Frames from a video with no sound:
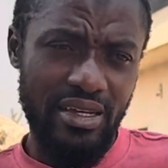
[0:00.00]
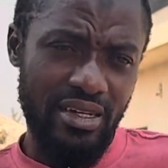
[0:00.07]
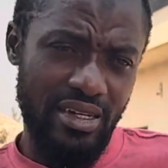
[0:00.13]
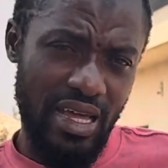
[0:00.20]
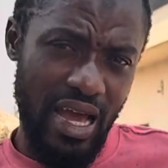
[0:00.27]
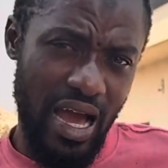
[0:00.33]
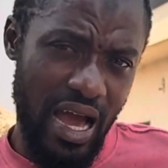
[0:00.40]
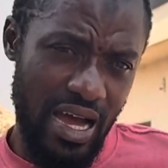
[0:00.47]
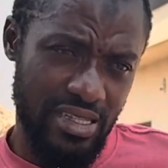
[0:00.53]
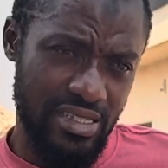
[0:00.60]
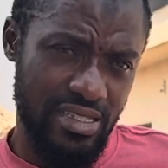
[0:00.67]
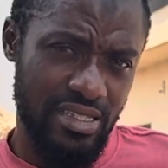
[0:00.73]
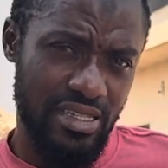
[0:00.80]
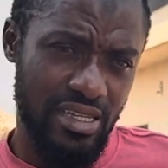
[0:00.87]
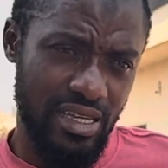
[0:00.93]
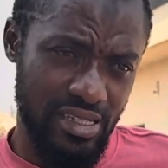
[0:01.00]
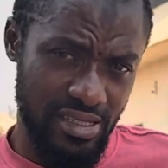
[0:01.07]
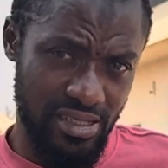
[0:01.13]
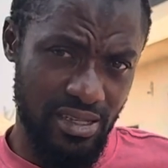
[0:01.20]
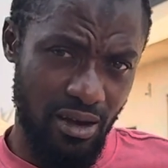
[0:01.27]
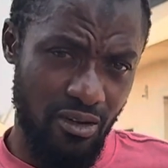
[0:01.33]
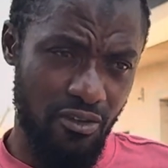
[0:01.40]
the heart
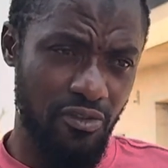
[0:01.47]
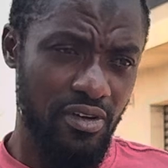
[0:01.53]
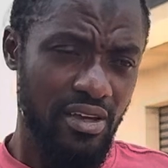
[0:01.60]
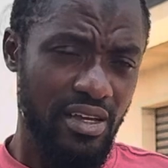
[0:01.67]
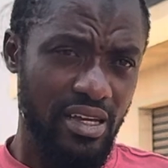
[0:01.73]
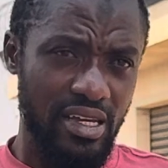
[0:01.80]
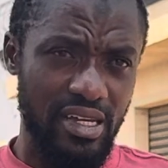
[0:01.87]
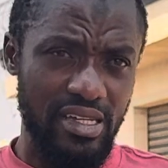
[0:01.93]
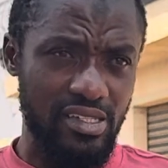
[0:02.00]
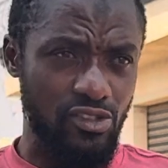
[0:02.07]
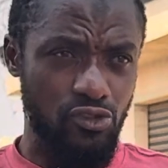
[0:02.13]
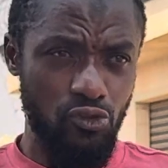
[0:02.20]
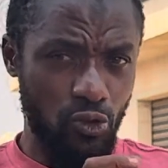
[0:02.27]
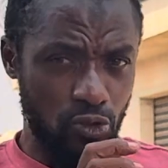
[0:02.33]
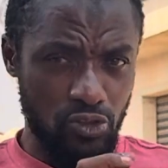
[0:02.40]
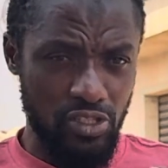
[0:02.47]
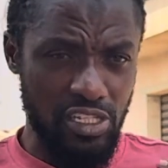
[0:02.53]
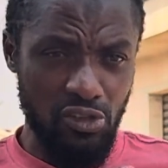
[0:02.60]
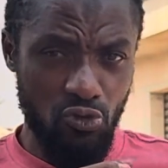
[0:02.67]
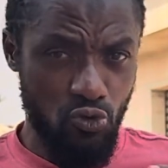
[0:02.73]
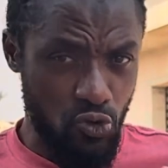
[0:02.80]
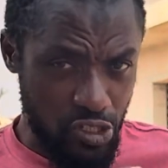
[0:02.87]
itself is not
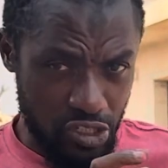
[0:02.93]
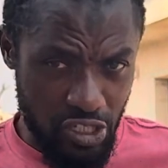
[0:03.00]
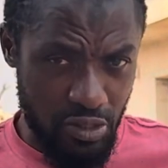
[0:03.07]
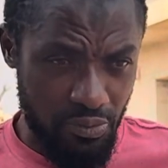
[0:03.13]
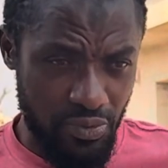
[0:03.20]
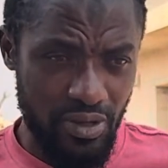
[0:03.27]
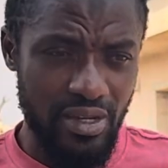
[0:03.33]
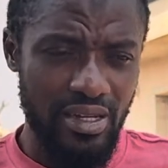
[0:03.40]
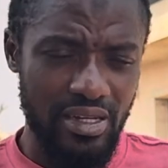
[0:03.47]
in good shape,